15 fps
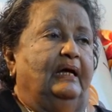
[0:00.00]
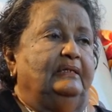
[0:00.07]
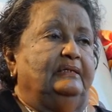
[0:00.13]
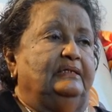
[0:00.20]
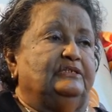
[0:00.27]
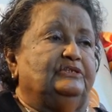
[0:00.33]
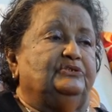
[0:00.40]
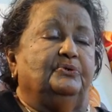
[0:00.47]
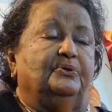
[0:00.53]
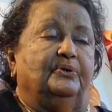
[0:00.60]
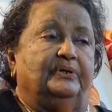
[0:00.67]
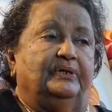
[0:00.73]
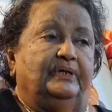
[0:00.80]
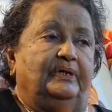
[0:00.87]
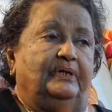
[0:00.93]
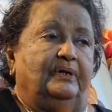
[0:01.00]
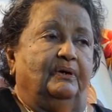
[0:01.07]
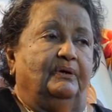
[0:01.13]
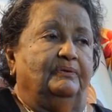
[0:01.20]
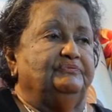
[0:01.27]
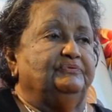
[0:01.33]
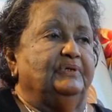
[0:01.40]
the story
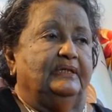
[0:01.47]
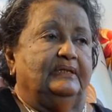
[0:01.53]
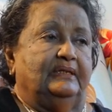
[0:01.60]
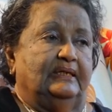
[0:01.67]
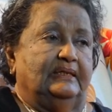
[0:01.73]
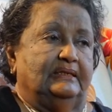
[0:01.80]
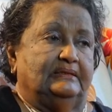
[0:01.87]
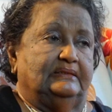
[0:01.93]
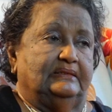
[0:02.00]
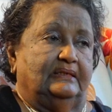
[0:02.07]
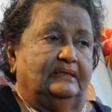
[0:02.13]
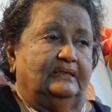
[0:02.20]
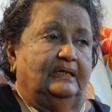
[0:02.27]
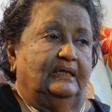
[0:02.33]
of Sandesaya.